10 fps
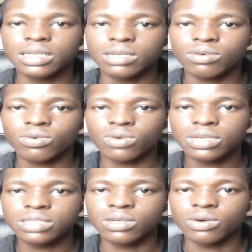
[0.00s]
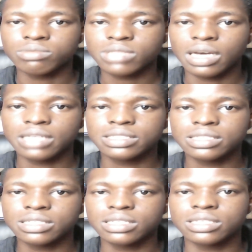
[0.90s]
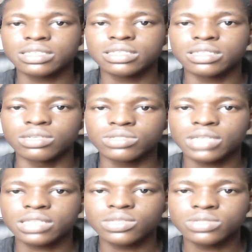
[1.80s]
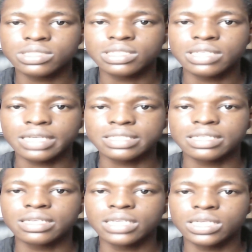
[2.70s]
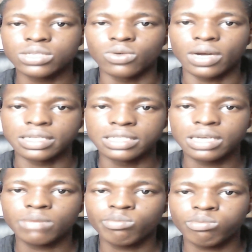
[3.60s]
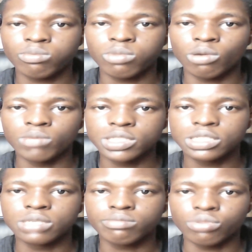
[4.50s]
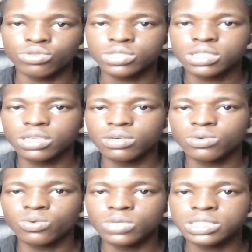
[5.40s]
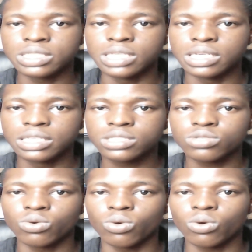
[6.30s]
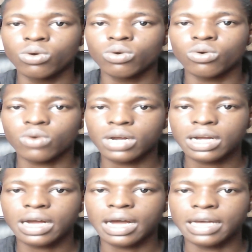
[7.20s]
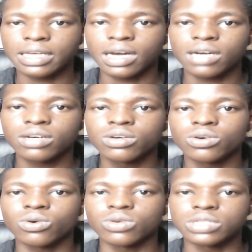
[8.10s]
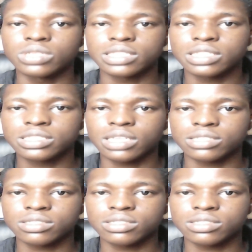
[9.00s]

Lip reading: crawling your website. They'll start noticing that you are there publishing posts which they need to rank higher on their searches.